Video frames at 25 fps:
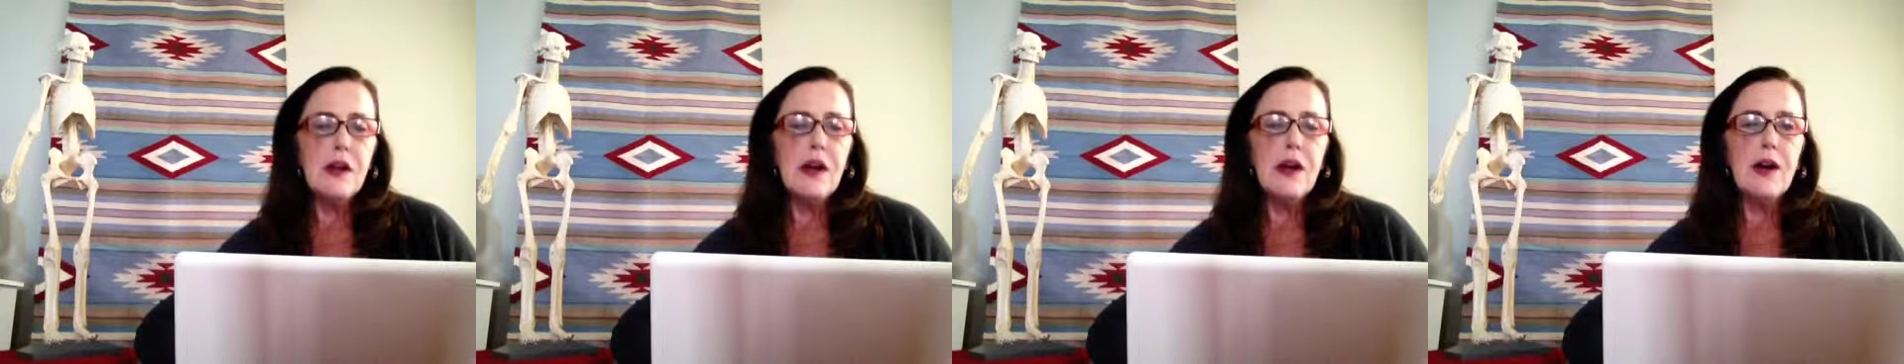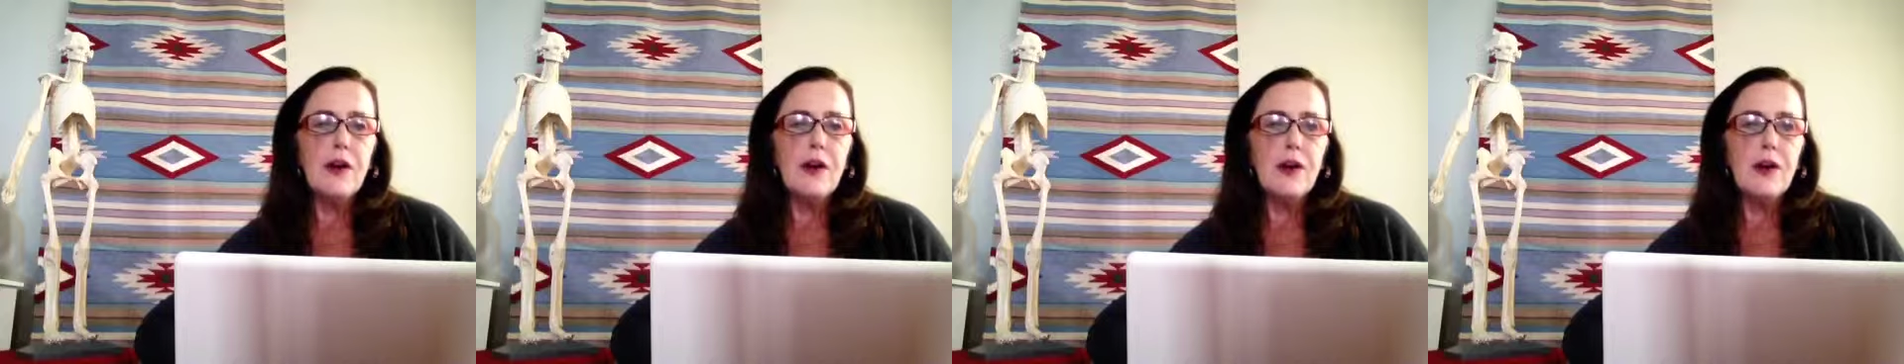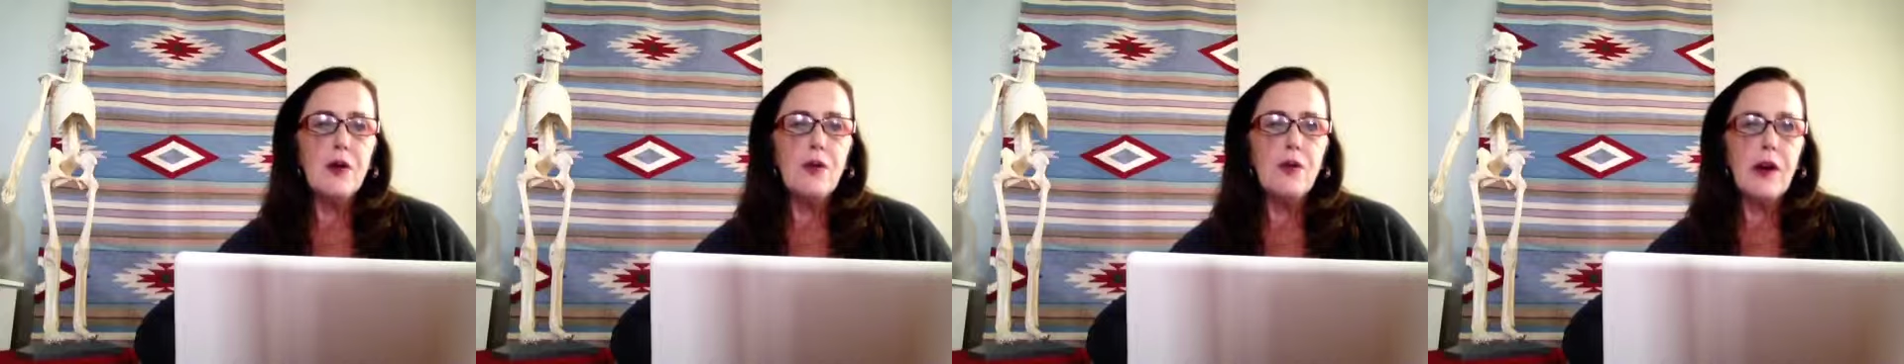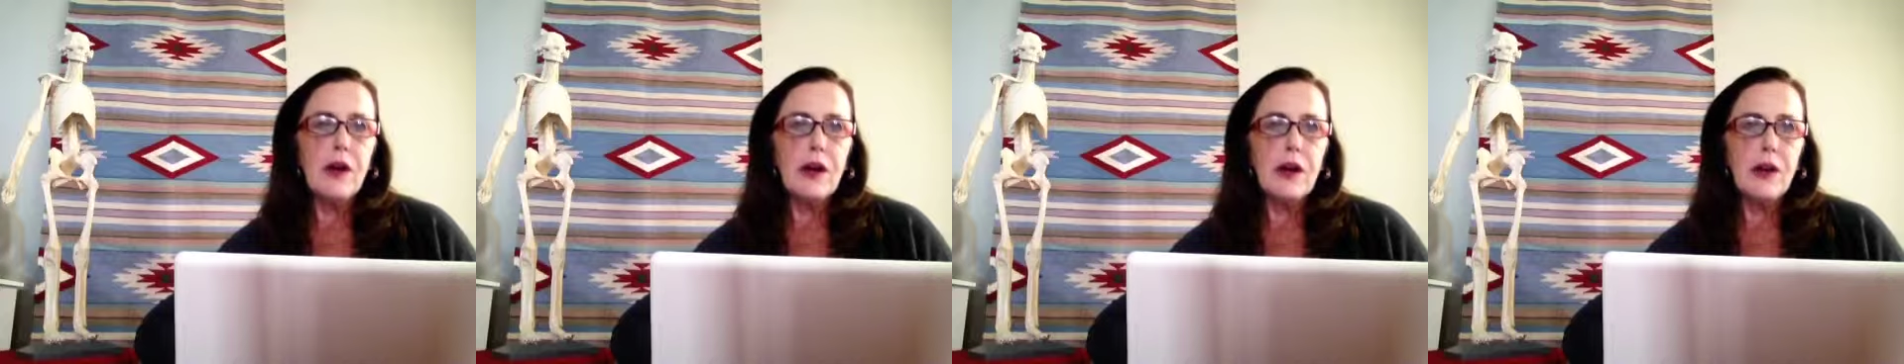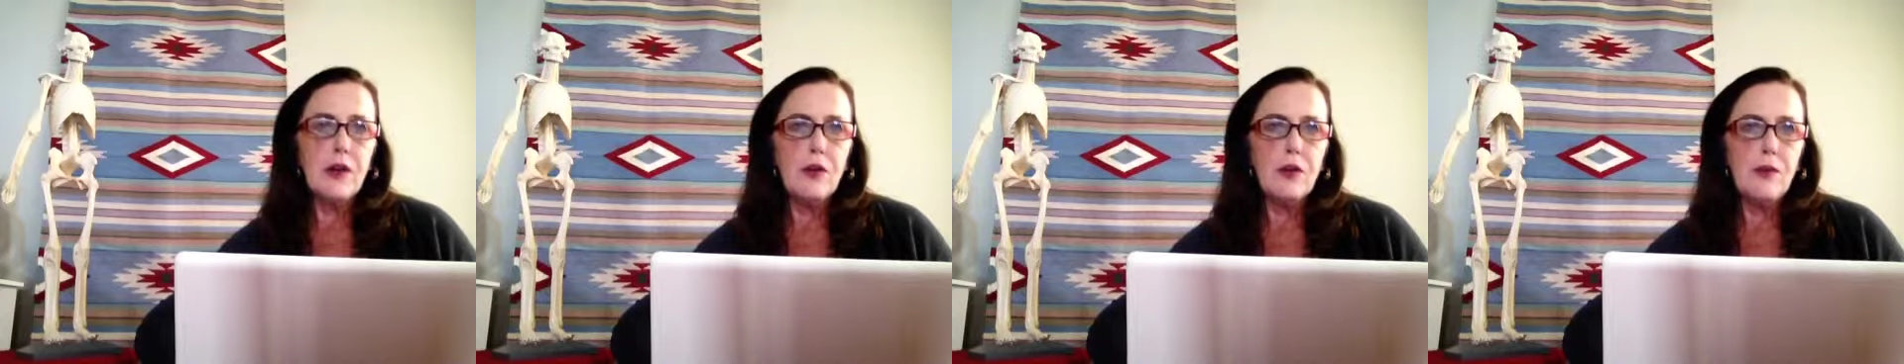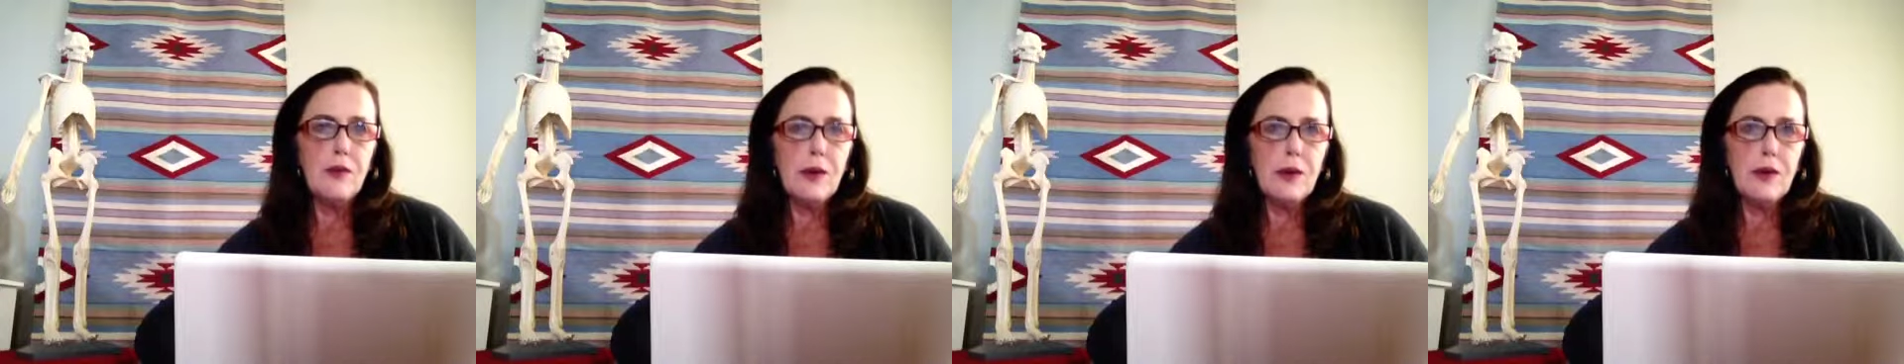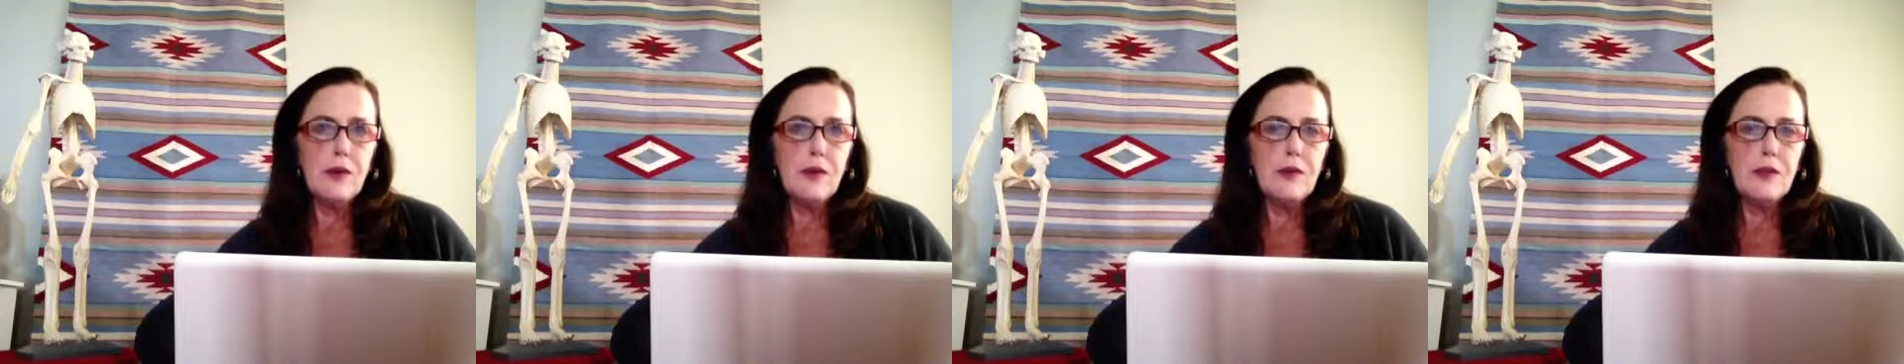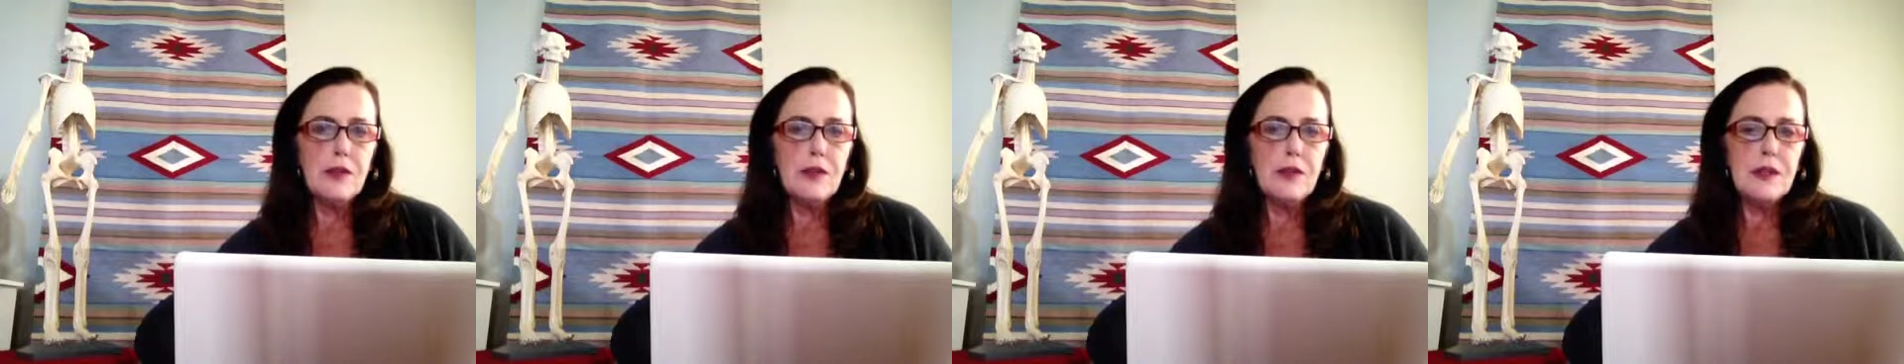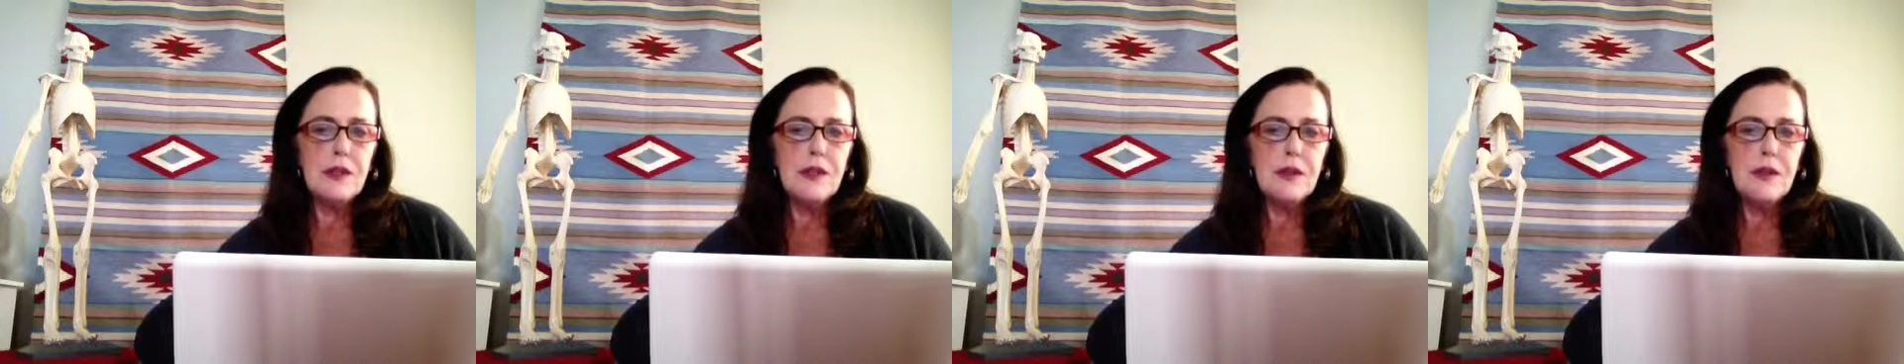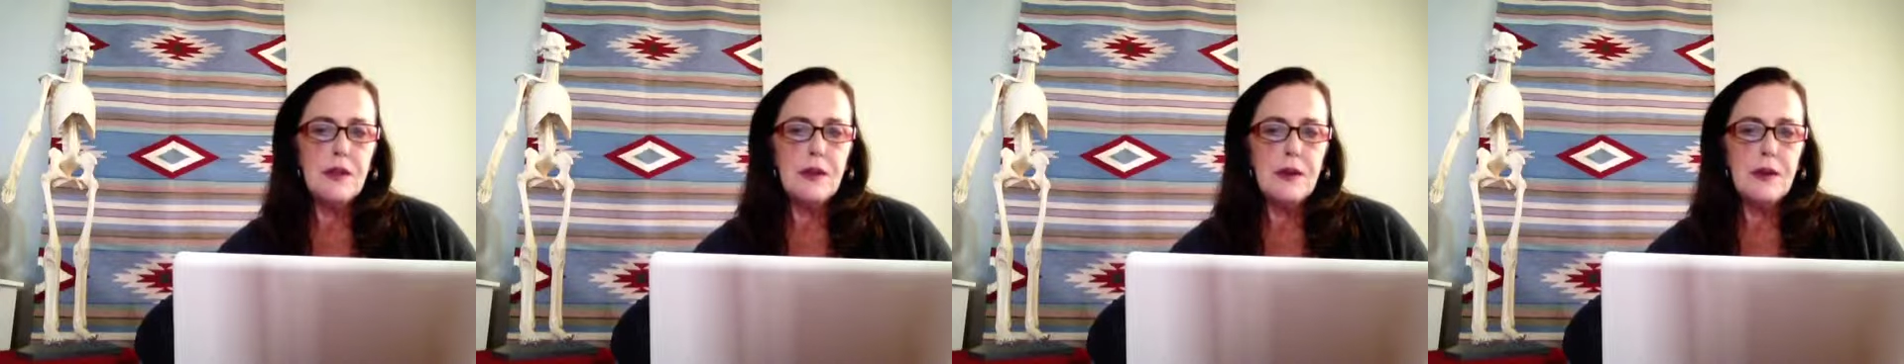are irregular bones.